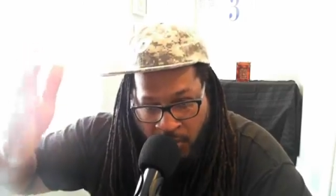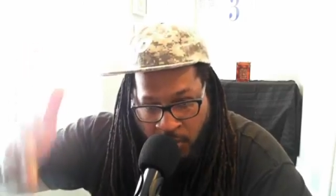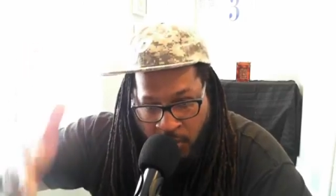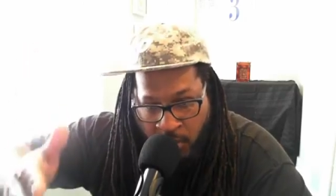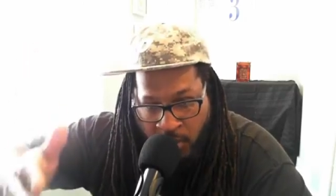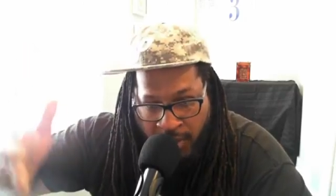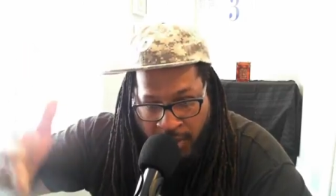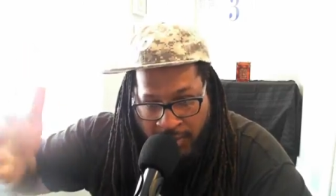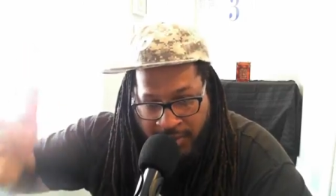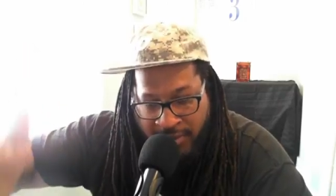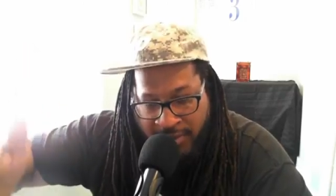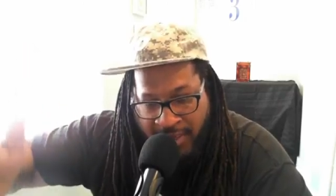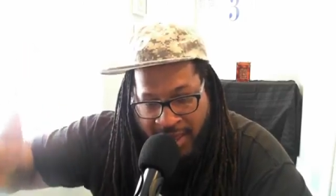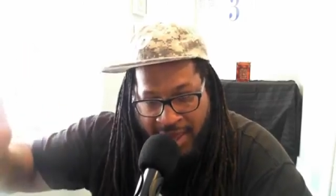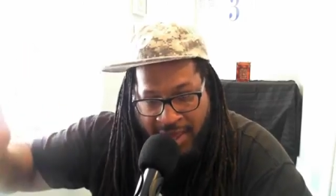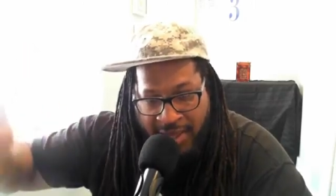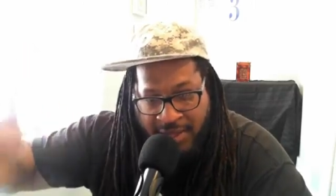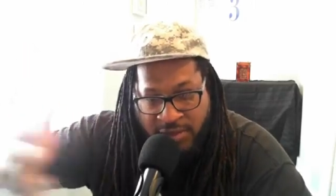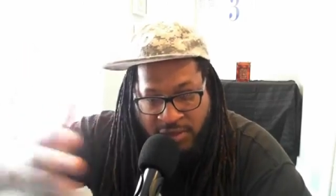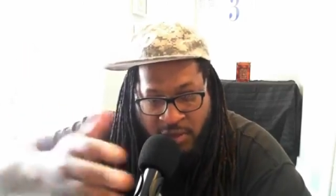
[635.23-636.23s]
What
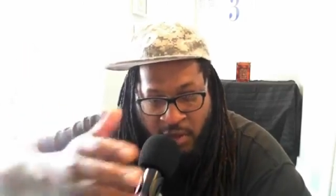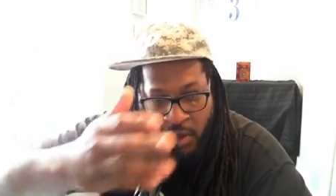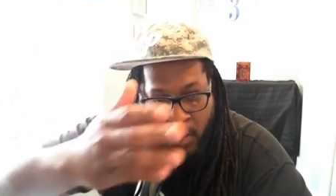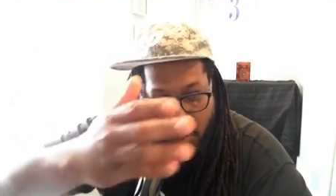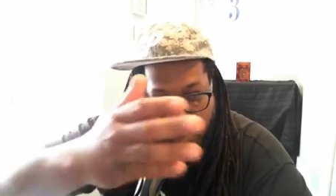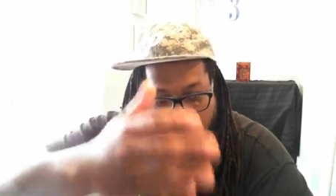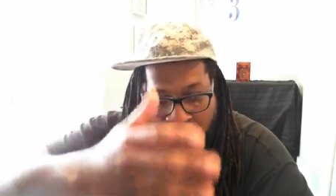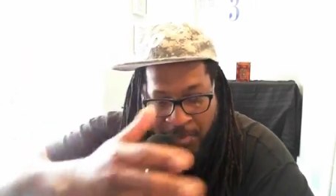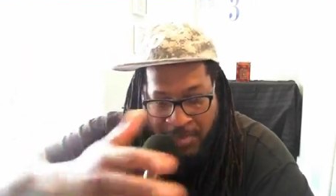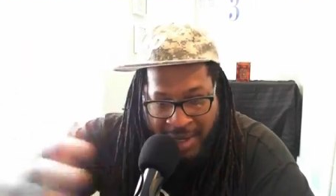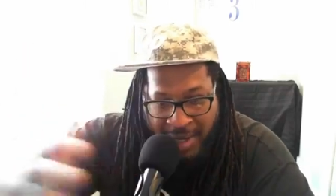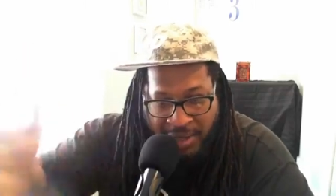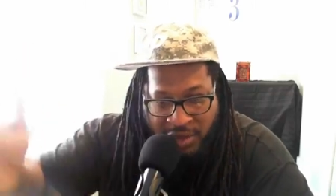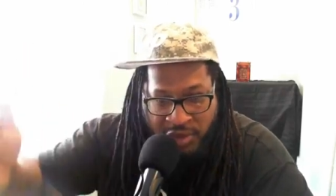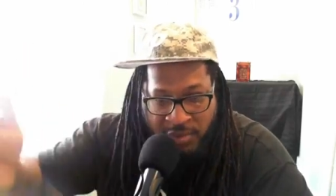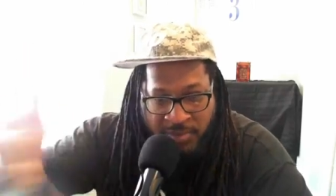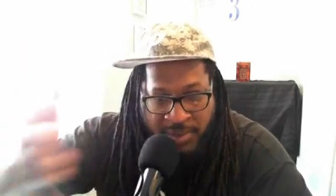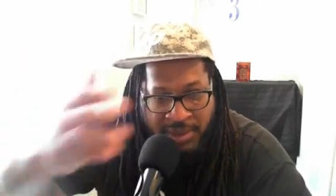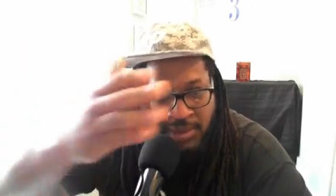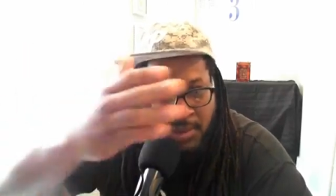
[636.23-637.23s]
that is called, the
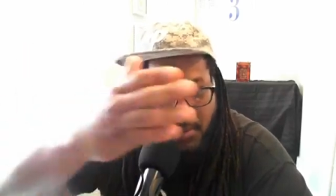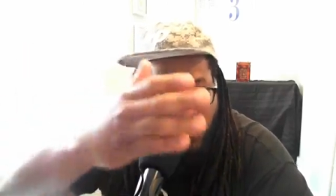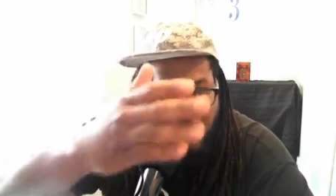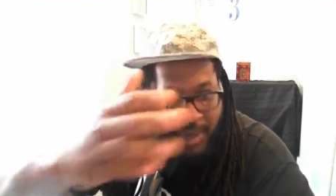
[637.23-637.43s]
measurement,